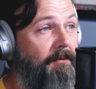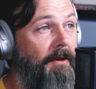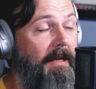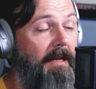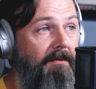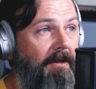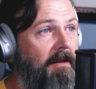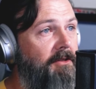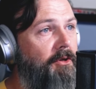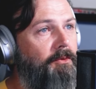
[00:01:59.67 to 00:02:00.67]
for the
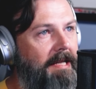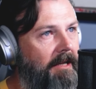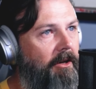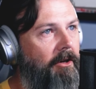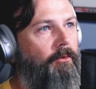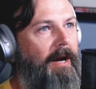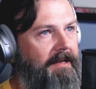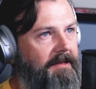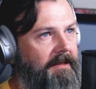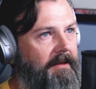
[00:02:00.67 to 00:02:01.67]
evening so Tina could rest.